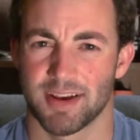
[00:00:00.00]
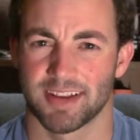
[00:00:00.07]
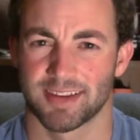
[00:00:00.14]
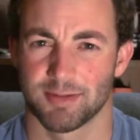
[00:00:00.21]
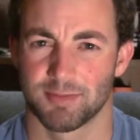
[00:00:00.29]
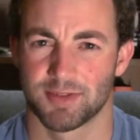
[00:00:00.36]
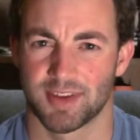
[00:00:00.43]
make
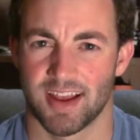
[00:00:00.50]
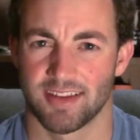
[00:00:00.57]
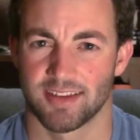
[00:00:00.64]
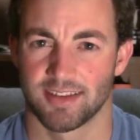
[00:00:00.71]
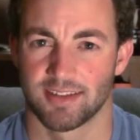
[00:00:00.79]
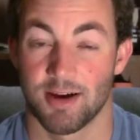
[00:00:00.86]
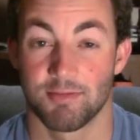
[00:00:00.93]
some
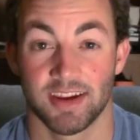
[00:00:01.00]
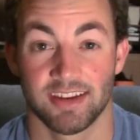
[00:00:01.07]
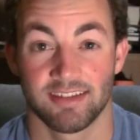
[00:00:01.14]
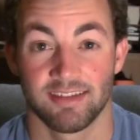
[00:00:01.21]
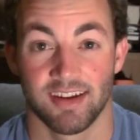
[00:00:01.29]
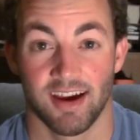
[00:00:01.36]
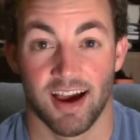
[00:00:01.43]
sense. I
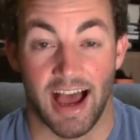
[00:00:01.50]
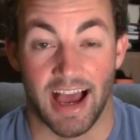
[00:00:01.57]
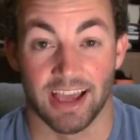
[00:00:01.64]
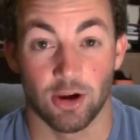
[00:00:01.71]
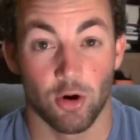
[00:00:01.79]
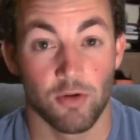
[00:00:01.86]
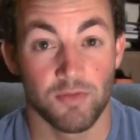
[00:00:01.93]
mean,
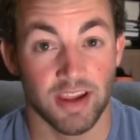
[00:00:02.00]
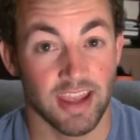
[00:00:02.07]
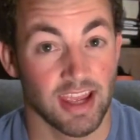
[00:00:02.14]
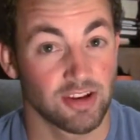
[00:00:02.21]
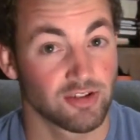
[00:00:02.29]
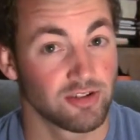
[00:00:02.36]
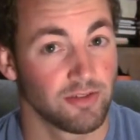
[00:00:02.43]
I go on
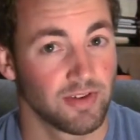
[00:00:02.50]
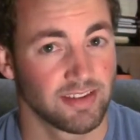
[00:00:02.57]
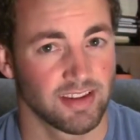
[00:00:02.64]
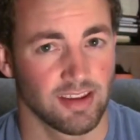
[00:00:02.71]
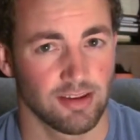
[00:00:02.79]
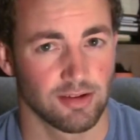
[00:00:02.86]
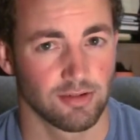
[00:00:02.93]
vacation to
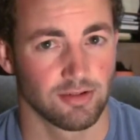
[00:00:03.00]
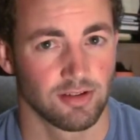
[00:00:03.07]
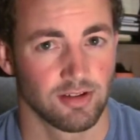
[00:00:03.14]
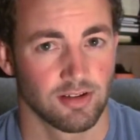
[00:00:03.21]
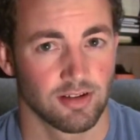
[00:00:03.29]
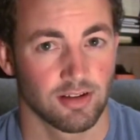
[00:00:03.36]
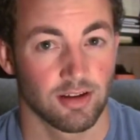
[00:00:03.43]
visit you,
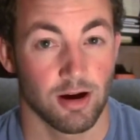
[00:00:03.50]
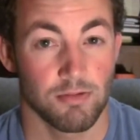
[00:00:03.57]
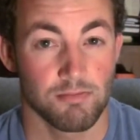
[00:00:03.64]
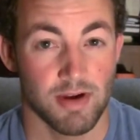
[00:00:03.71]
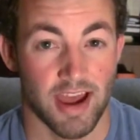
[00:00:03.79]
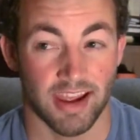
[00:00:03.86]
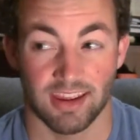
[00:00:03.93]

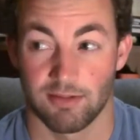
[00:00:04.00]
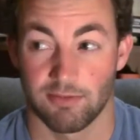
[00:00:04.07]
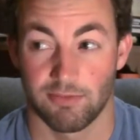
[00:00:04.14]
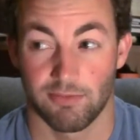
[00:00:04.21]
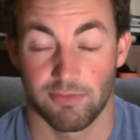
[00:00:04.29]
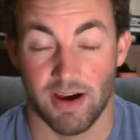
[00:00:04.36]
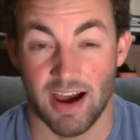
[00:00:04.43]
come back, and
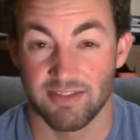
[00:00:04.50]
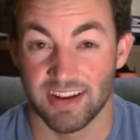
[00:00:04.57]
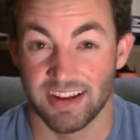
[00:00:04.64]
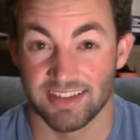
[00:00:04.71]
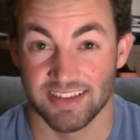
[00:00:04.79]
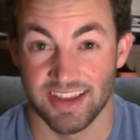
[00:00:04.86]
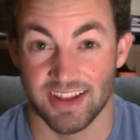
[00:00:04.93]
5
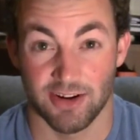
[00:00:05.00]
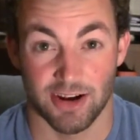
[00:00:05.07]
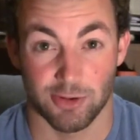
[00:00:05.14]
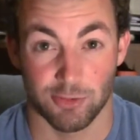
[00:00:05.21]
days later